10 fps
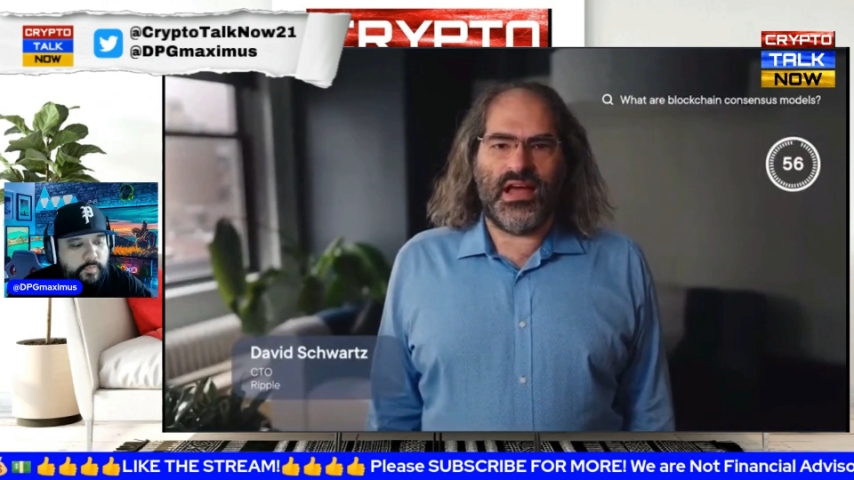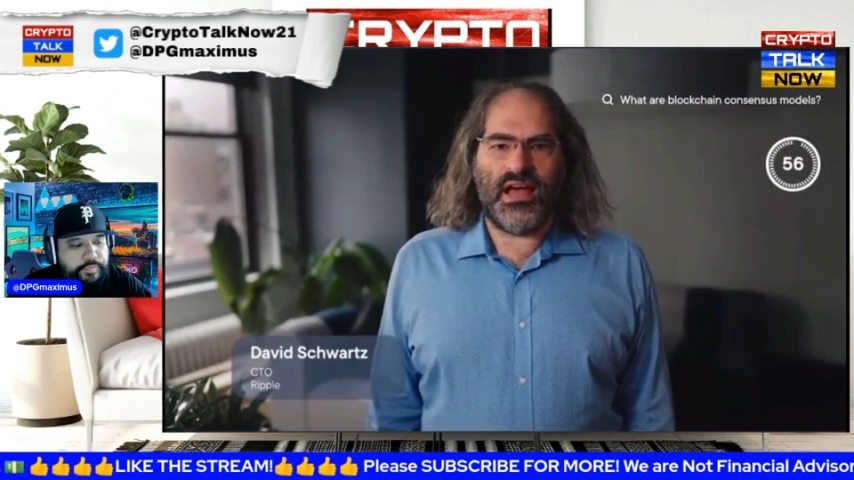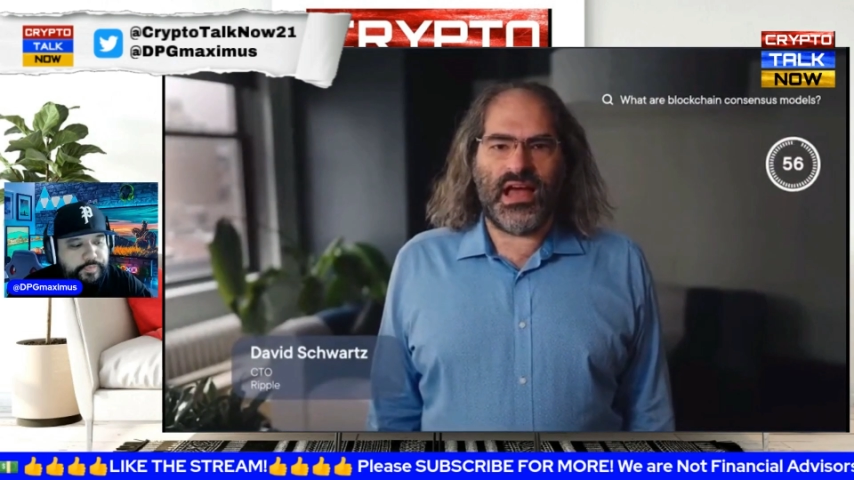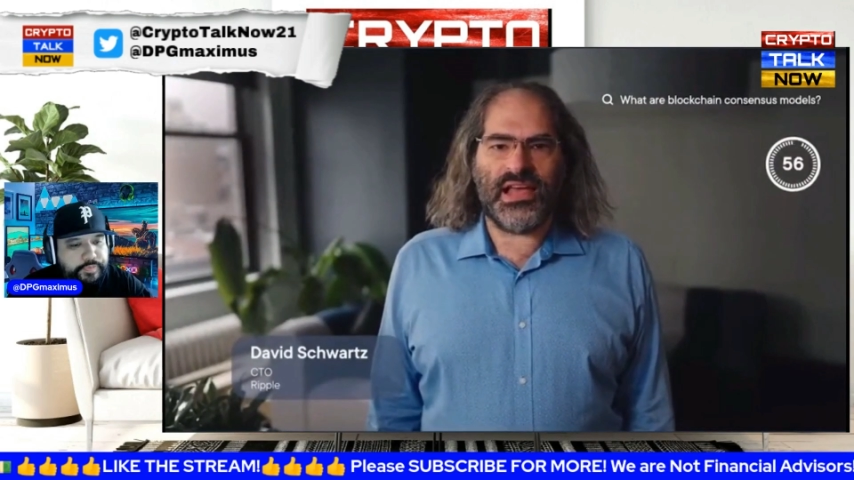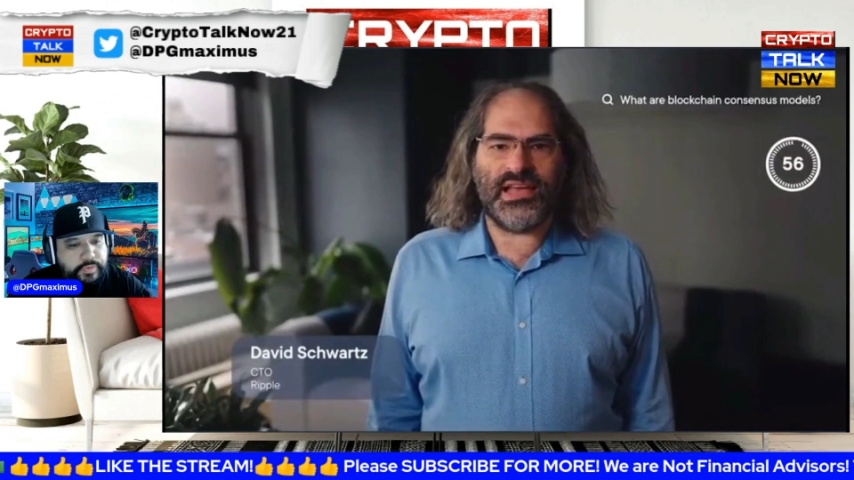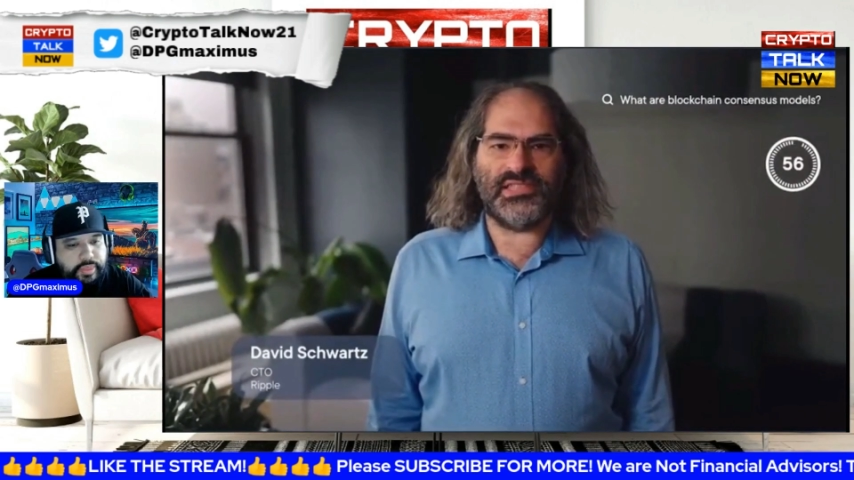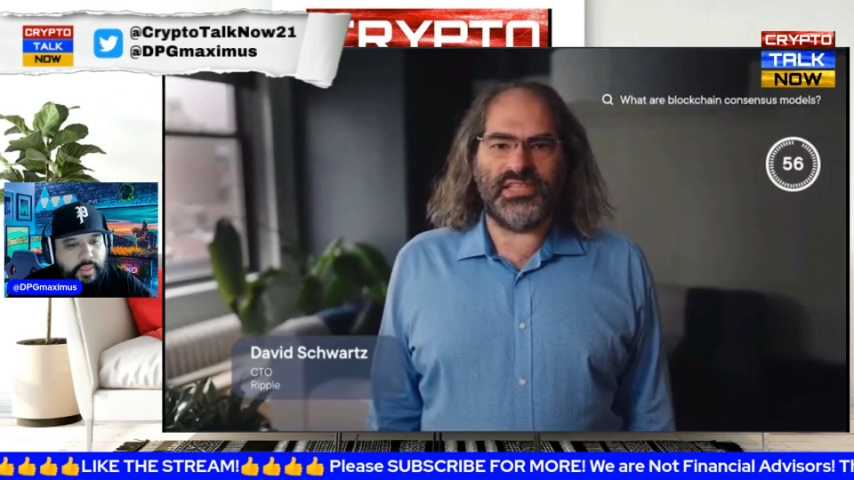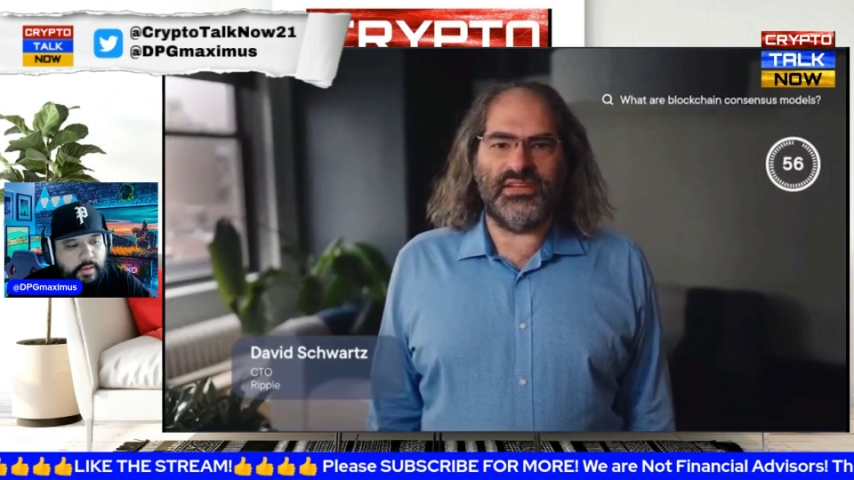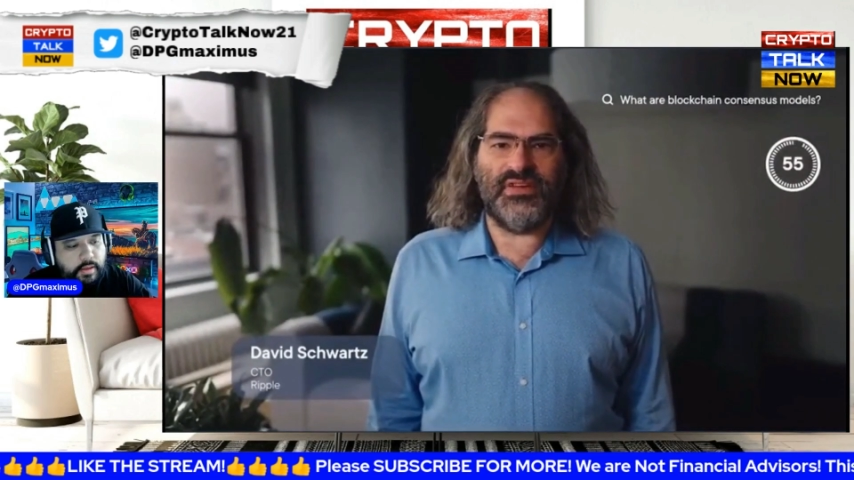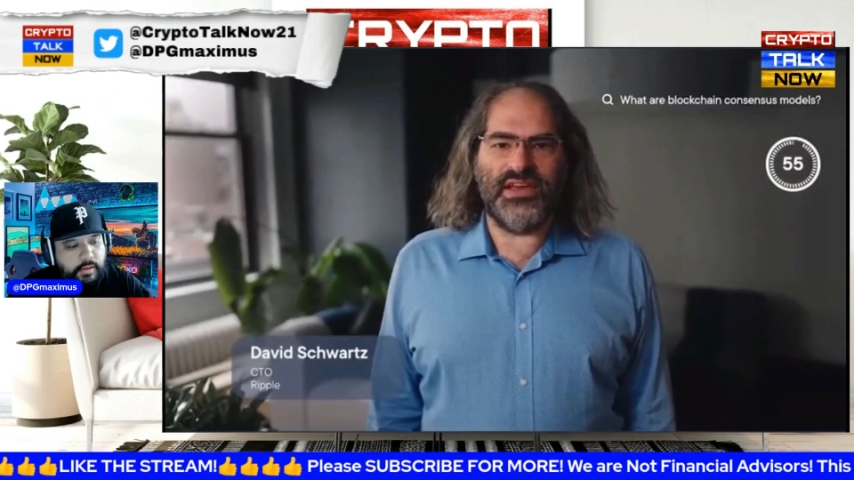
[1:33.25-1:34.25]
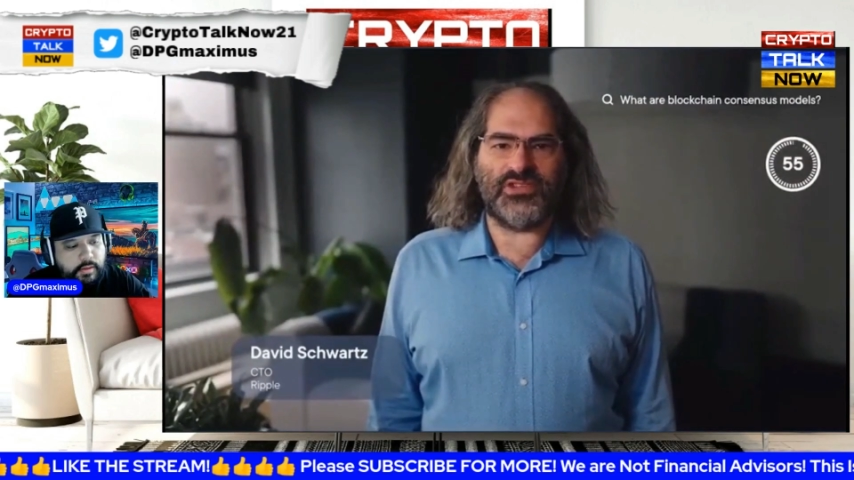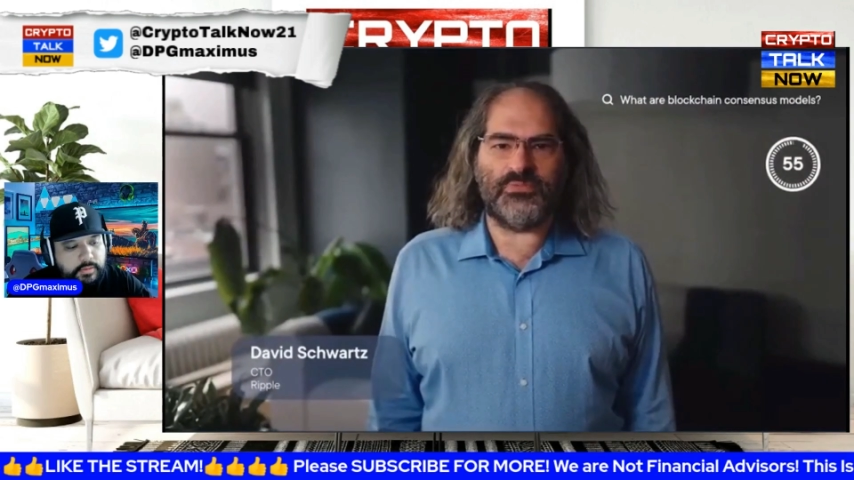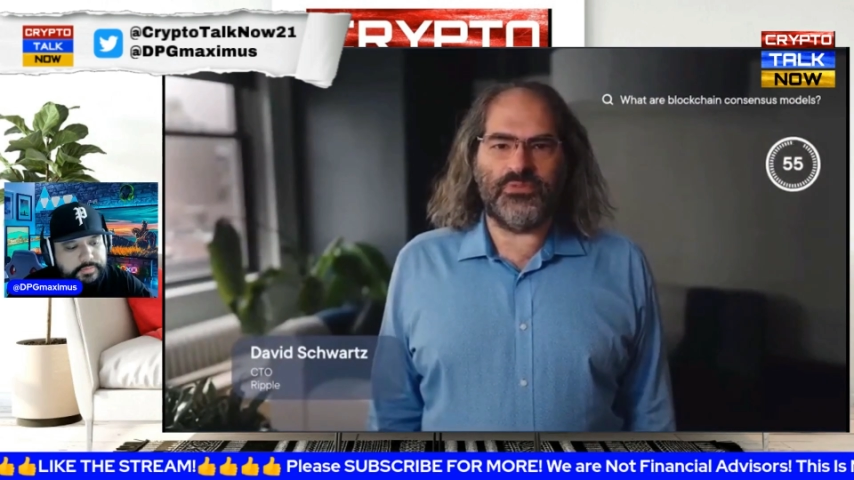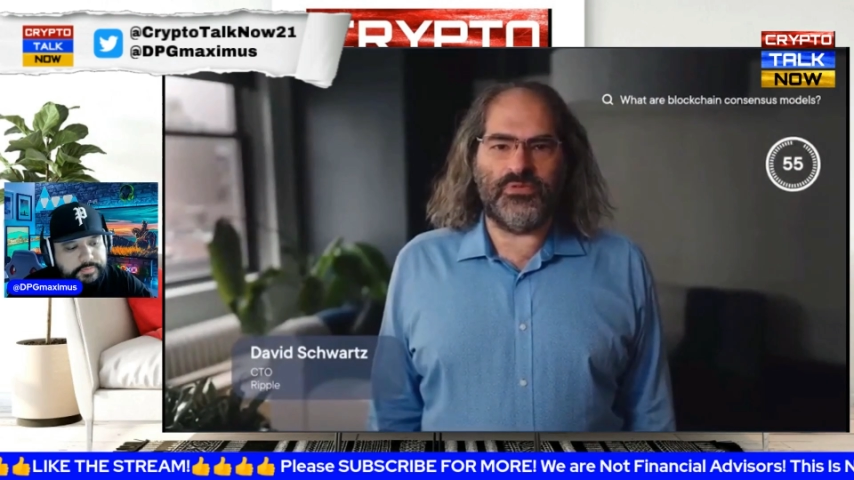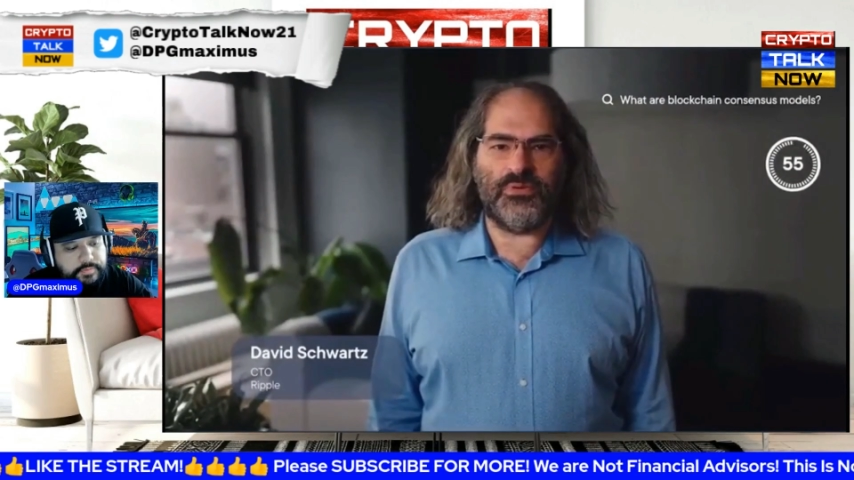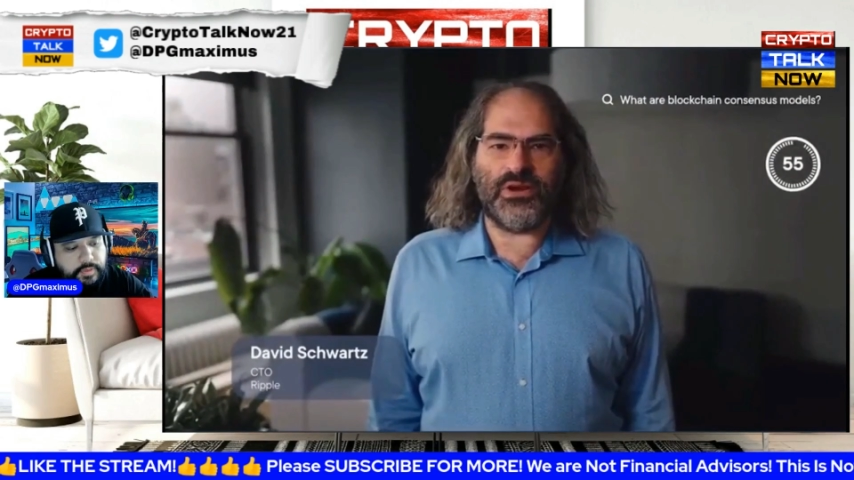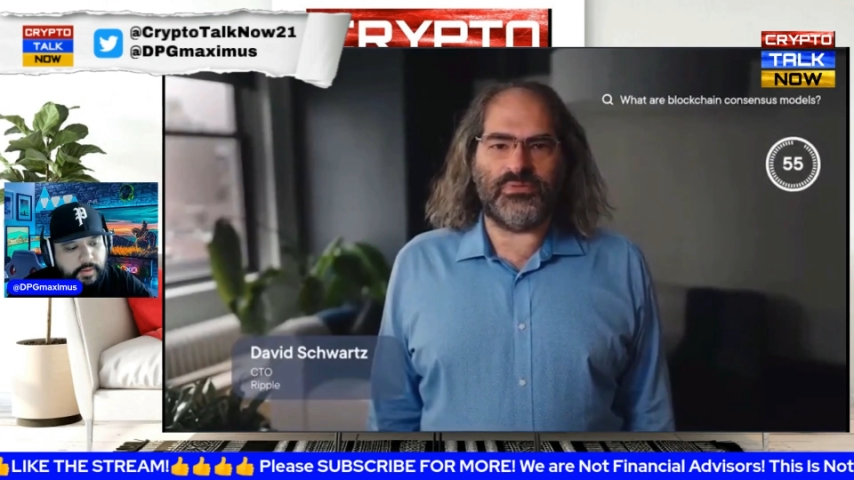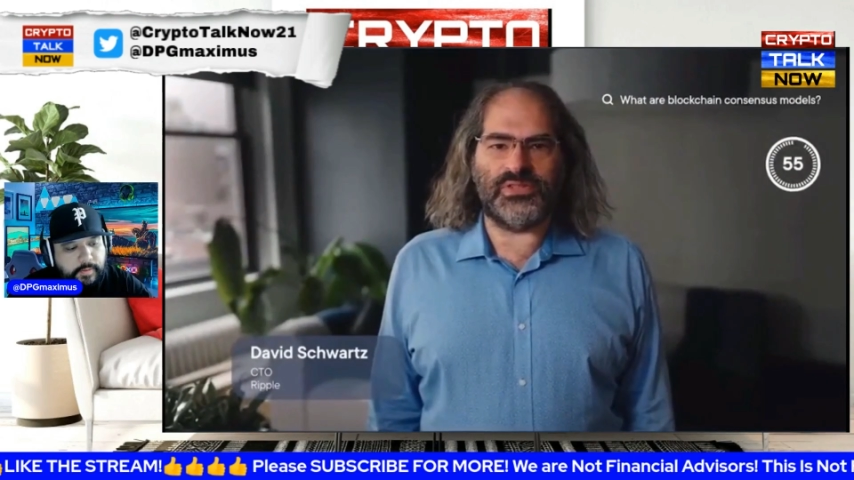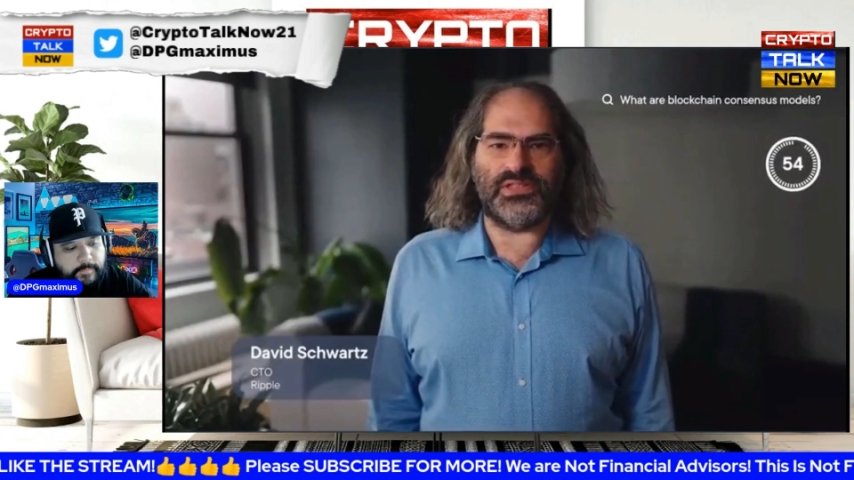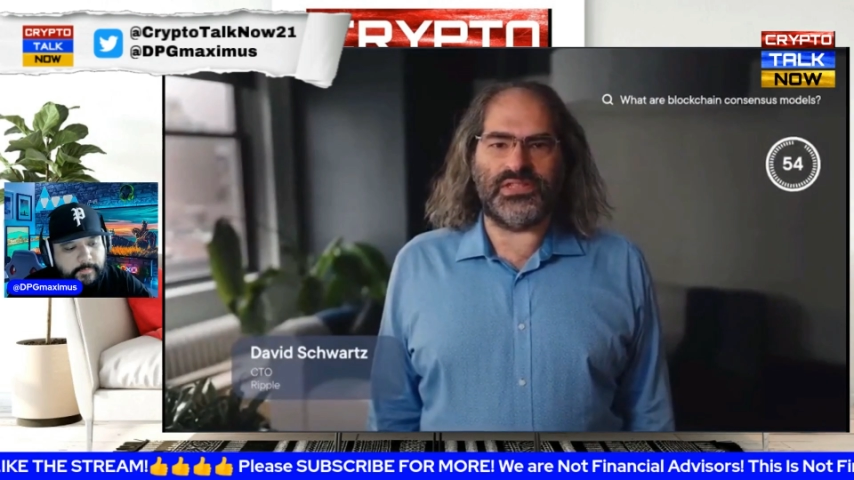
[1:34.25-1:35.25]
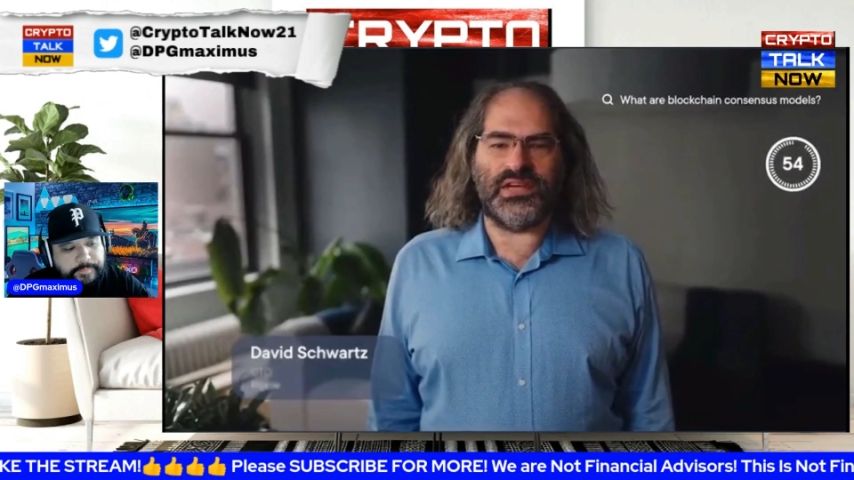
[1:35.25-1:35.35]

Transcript: I guess the advantage of proof of work was at the